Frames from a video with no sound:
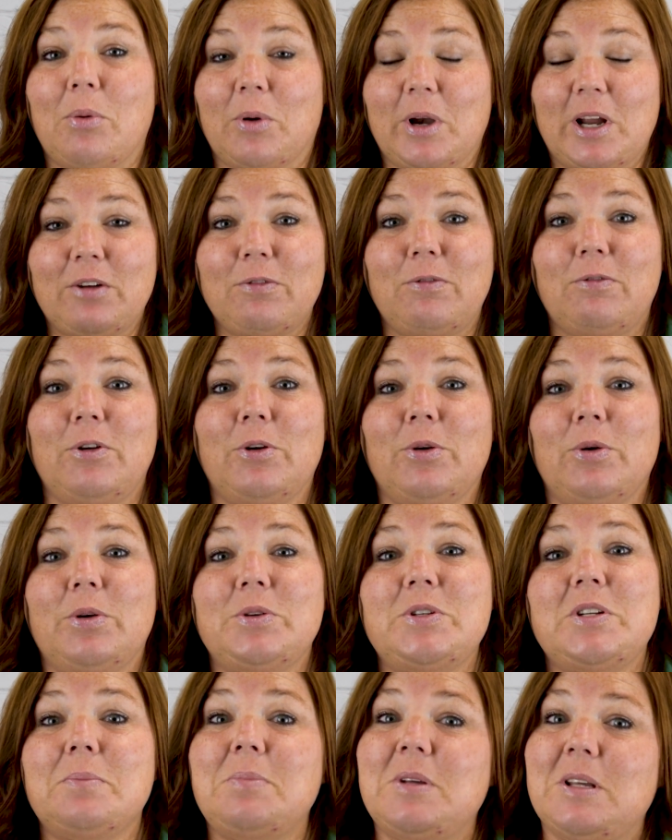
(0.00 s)
bring
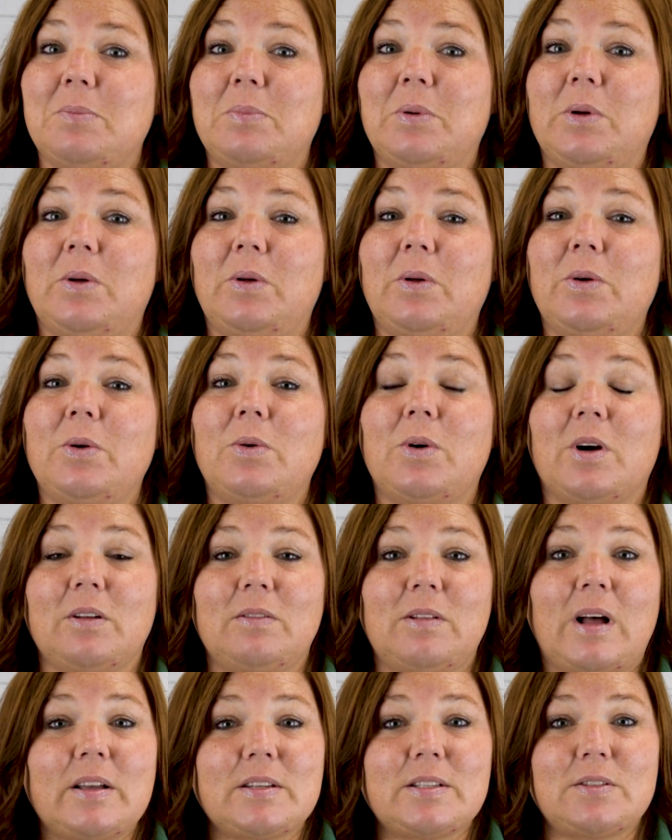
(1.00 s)
food to people who
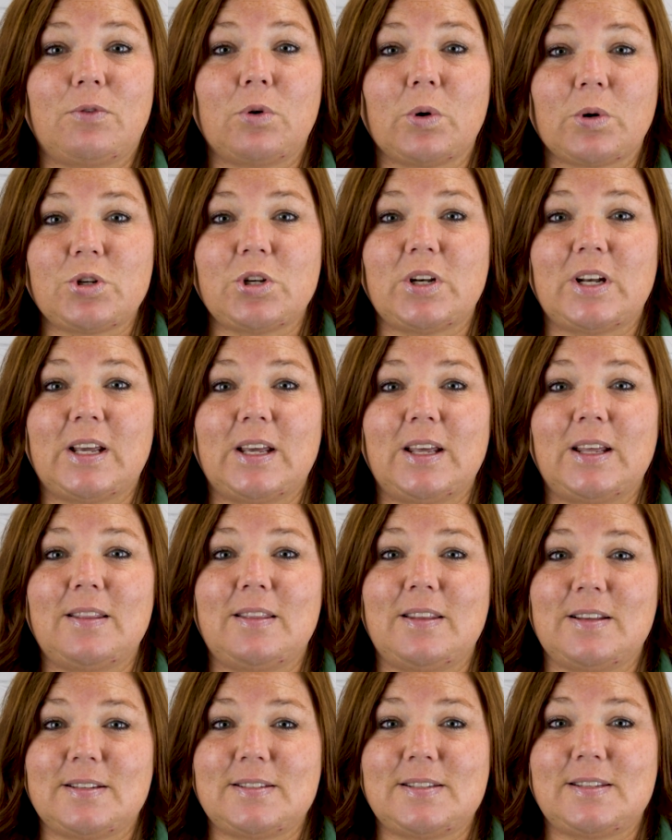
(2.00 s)
are less
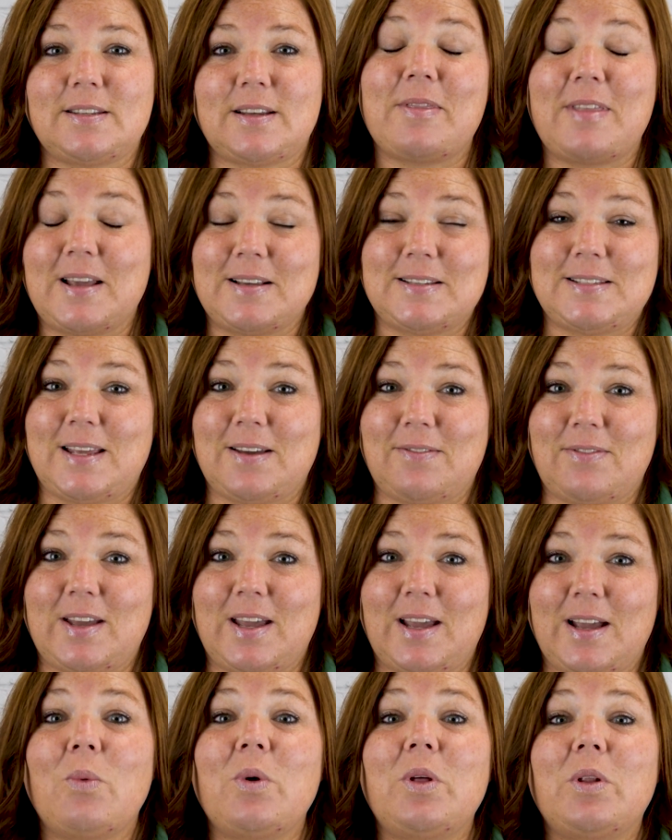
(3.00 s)
fortunate this
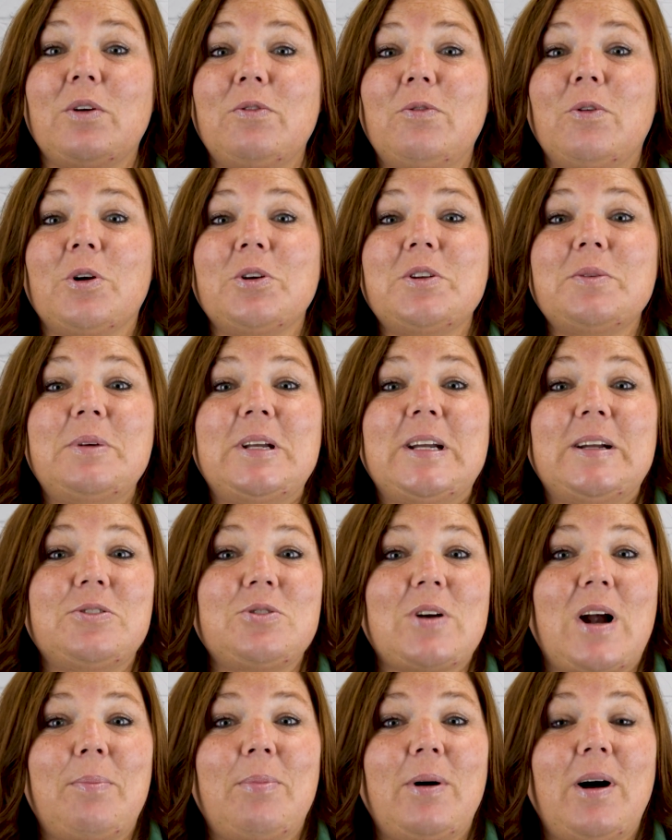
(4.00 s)
Thanksgiving. We look forward to being a
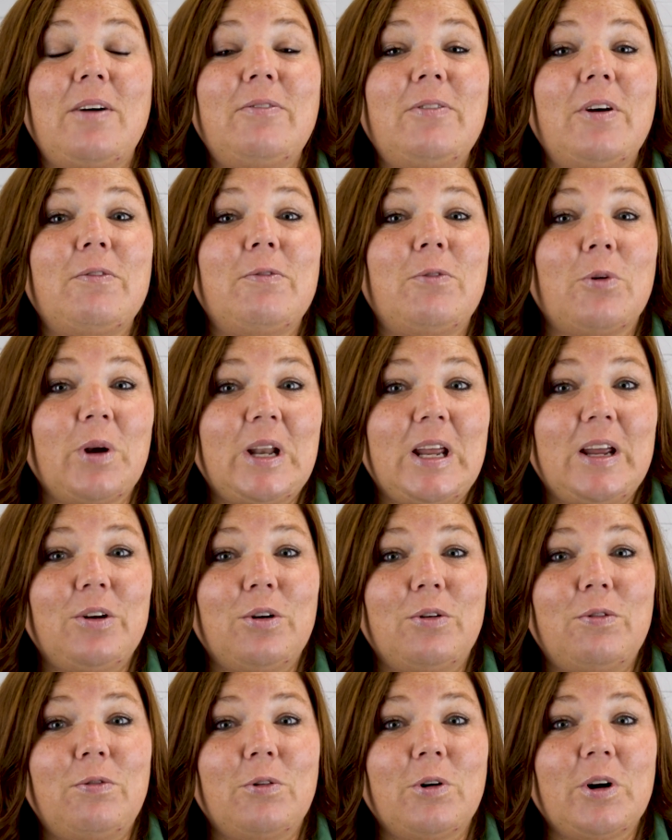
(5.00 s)
drop off at
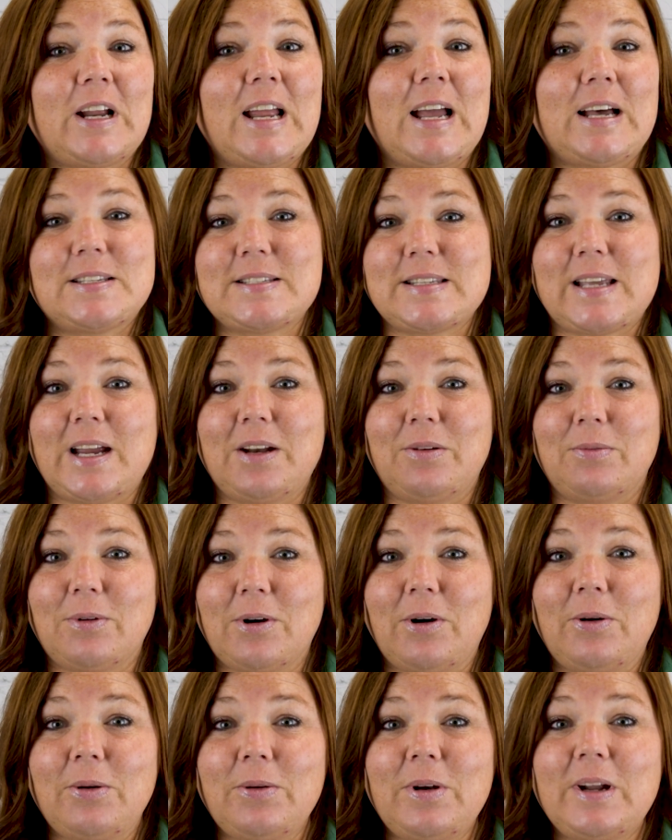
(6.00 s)
4804 Cascade
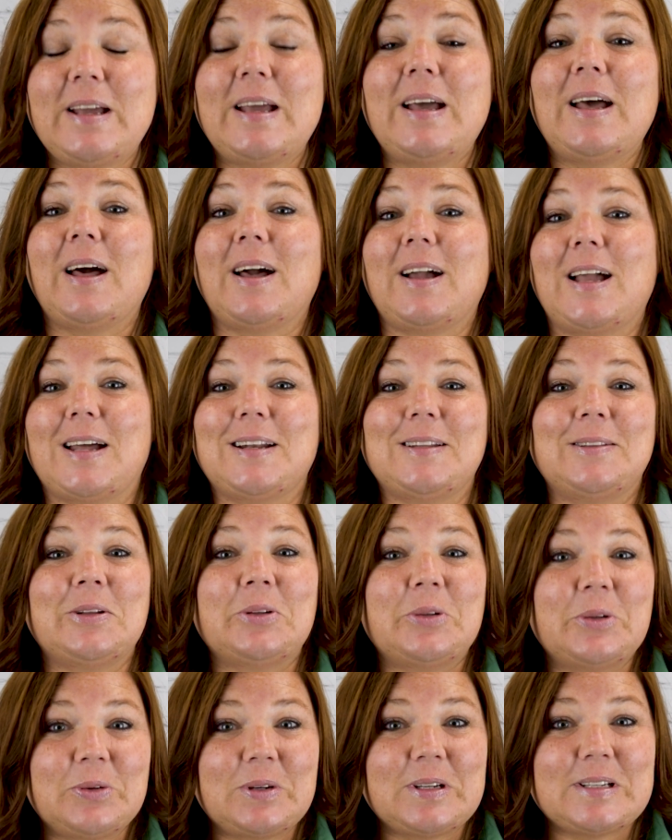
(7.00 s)
Road, again,
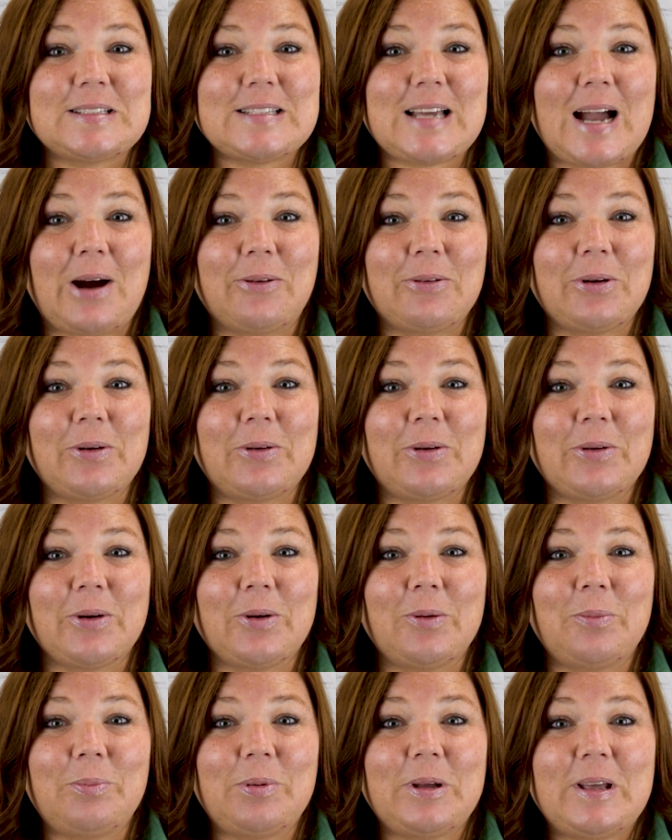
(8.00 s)
the Lucas Howard
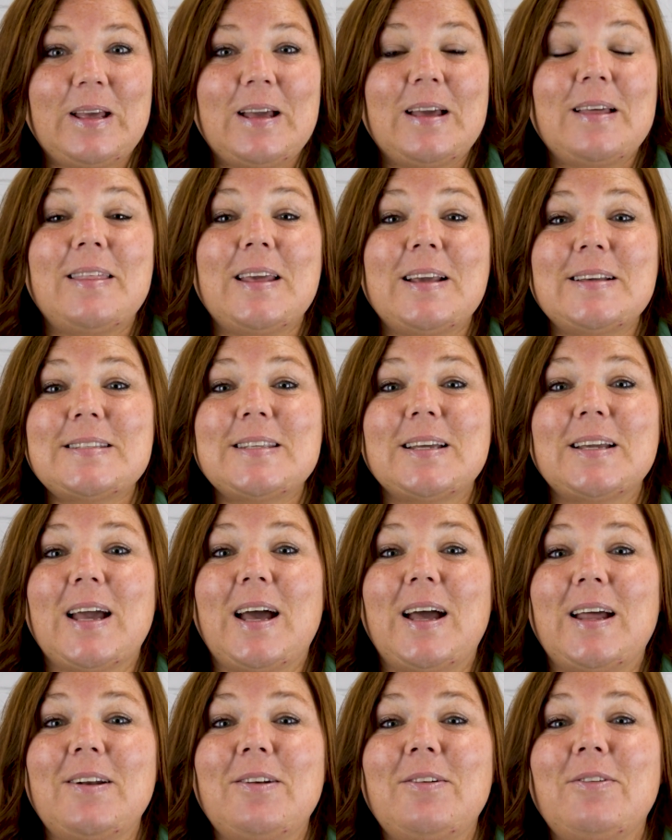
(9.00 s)
Group. Thanks
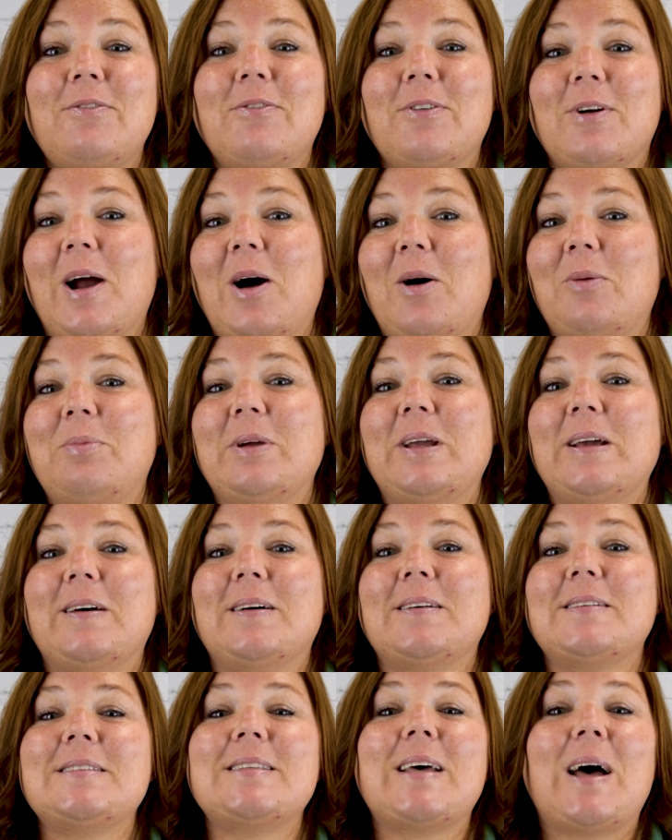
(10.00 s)
again for helping
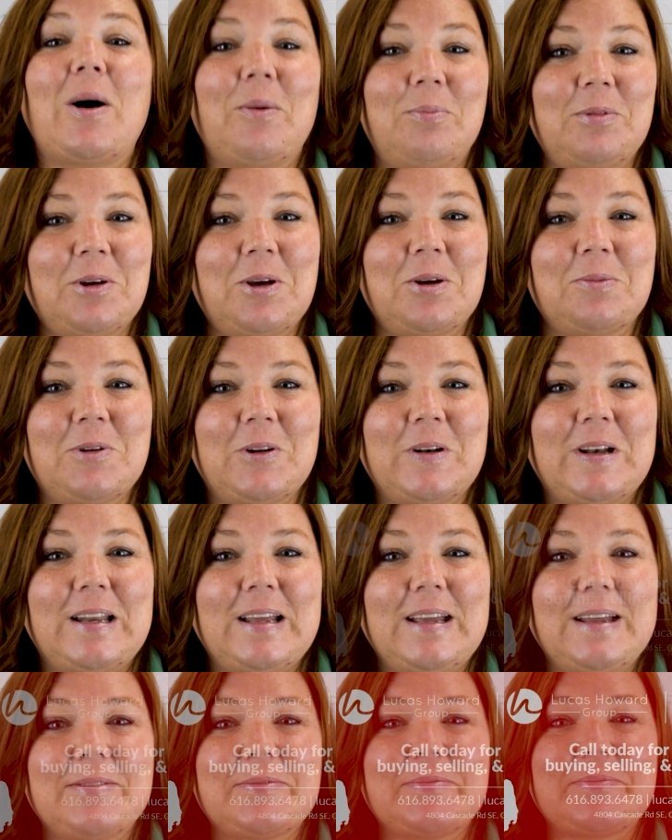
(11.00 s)
us help the
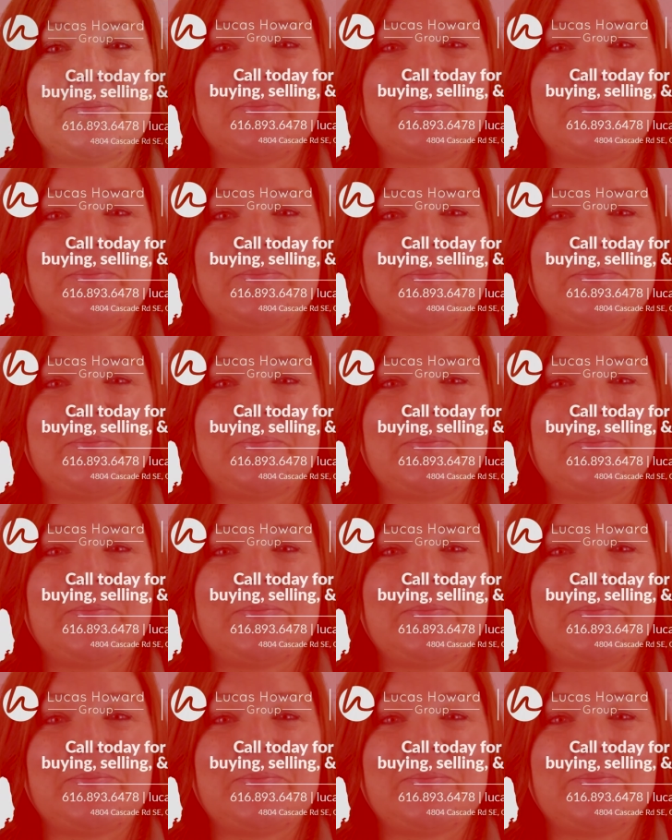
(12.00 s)
community.